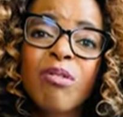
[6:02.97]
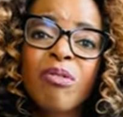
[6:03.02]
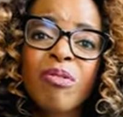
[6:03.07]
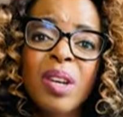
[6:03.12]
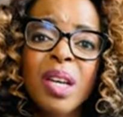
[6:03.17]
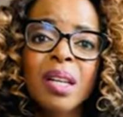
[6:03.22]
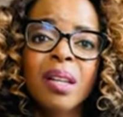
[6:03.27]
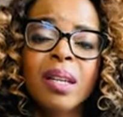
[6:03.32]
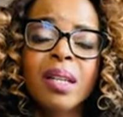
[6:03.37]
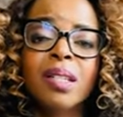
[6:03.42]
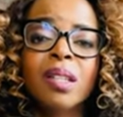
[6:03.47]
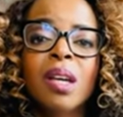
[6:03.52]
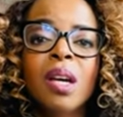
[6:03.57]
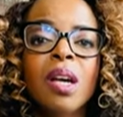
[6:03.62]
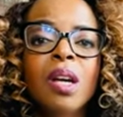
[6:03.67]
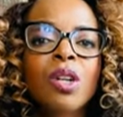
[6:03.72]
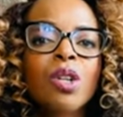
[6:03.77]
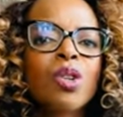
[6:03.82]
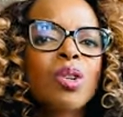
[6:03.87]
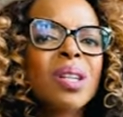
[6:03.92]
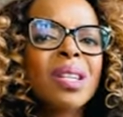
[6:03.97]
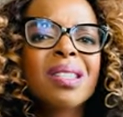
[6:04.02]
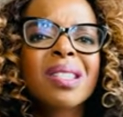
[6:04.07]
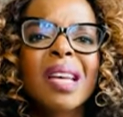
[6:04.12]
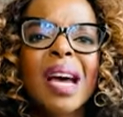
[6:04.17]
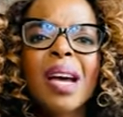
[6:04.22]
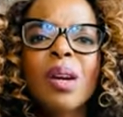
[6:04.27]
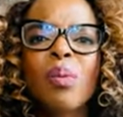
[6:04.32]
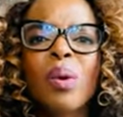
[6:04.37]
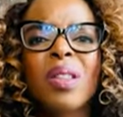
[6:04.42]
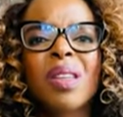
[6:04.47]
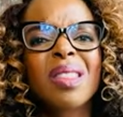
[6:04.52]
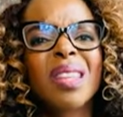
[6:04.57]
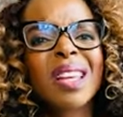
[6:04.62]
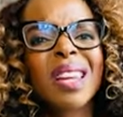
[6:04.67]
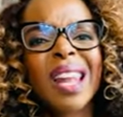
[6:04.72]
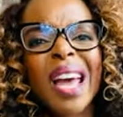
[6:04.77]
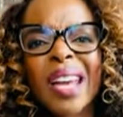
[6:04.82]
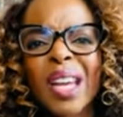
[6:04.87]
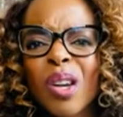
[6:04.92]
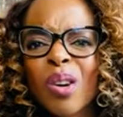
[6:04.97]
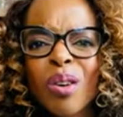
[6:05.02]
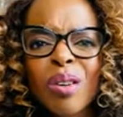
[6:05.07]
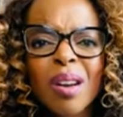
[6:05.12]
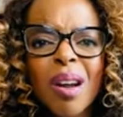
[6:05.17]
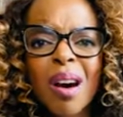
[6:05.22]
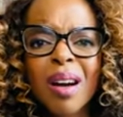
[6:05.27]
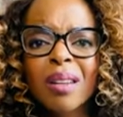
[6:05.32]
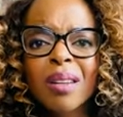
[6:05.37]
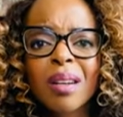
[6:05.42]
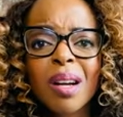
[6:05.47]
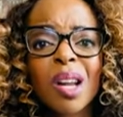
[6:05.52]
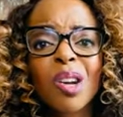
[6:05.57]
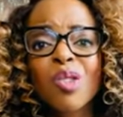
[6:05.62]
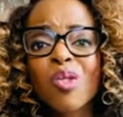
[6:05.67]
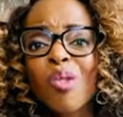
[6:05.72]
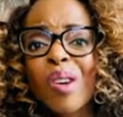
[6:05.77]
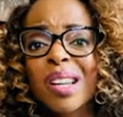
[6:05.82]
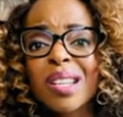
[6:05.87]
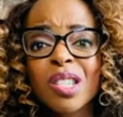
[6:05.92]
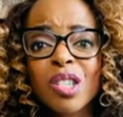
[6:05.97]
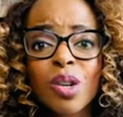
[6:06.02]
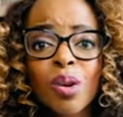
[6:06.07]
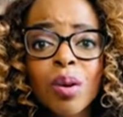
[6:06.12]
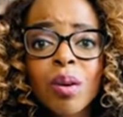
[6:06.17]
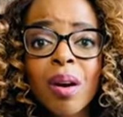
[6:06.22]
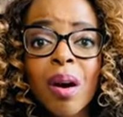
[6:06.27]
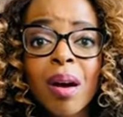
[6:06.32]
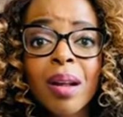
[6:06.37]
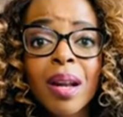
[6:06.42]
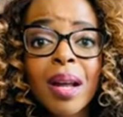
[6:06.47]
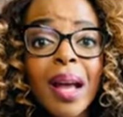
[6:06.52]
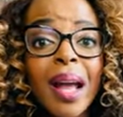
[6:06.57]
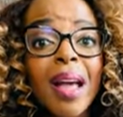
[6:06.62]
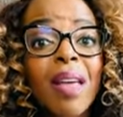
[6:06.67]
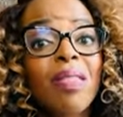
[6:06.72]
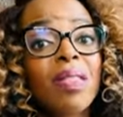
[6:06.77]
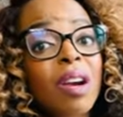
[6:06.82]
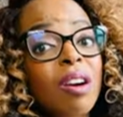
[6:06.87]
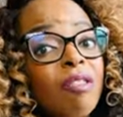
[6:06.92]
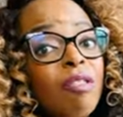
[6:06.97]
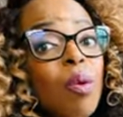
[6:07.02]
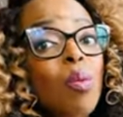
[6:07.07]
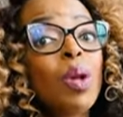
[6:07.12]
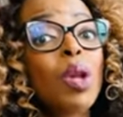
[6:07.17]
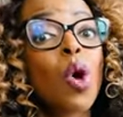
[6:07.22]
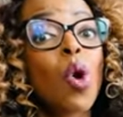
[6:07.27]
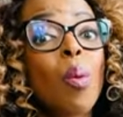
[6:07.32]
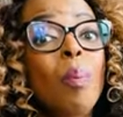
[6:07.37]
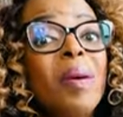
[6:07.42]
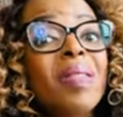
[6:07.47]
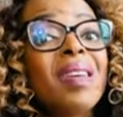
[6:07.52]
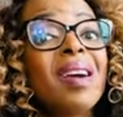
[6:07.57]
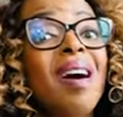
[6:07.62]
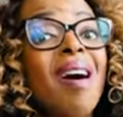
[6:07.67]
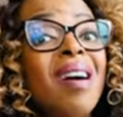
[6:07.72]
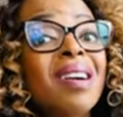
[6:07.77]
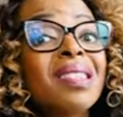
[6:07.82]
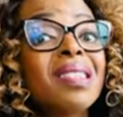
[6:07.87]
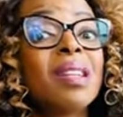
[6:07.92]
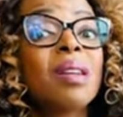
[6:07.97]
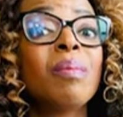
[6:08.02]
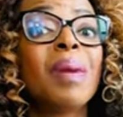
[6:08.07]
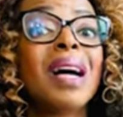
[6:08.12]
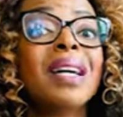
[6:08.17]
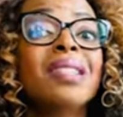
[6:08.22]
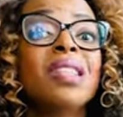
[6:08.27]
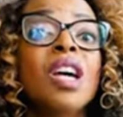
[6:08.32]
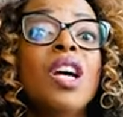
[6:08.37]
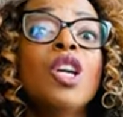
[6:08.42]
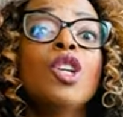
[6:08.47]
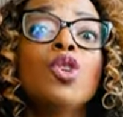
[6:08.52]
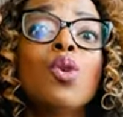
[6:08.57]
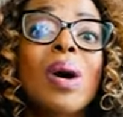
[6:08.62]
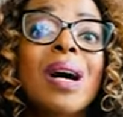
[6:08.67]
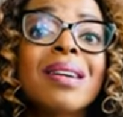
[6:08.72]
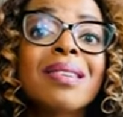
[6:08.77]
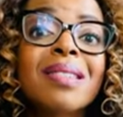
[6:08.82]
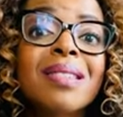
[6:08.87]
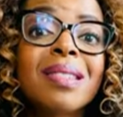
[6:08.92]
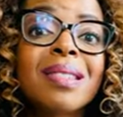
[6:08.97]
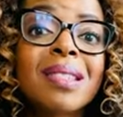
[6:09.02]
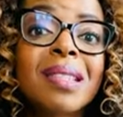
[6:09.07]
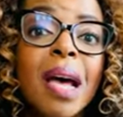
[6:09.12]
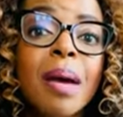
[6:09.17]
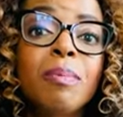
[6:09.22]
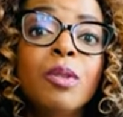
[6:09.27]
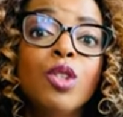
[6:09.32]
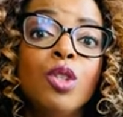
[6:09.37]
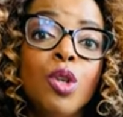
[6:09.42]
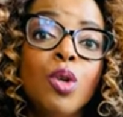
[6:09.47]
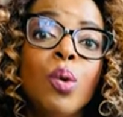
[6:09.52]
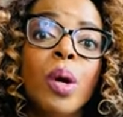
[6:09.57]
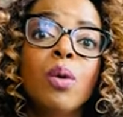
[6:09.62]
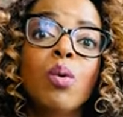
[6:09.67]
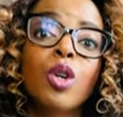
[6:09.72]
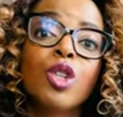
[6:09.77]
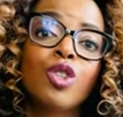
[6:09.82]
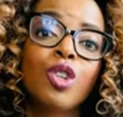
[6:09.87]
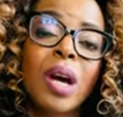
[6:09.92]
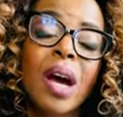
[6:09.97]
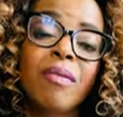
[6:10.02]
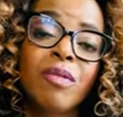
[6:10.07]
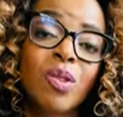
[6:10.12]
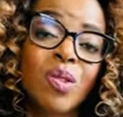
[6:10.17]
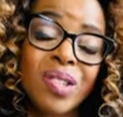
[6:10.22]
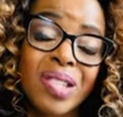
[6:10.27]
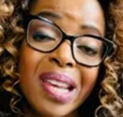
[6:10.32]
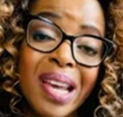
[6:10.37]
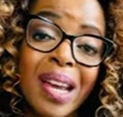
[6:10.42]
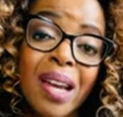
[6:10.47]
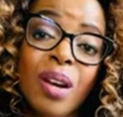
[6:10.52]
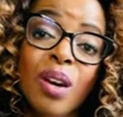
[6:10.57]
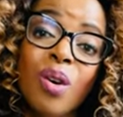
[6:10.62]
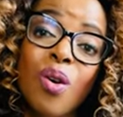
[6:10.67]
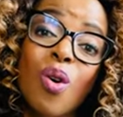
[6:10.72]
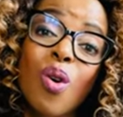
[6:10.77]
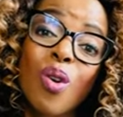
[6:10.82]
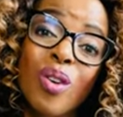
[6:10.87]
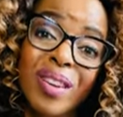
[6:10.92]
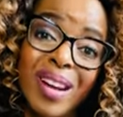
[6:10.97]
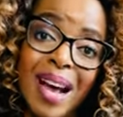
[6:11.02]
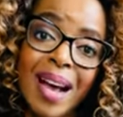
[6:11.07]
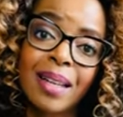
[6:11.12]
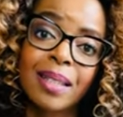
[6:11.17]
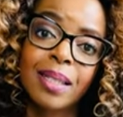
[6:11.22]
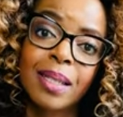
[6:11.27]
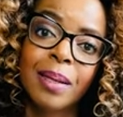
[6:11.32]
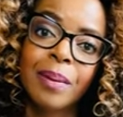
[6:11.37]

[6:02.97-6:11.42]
feelings to decide whether they like you or not, trust you or not, and therefore will open their hearts and minds to accept you and what you have to say or not.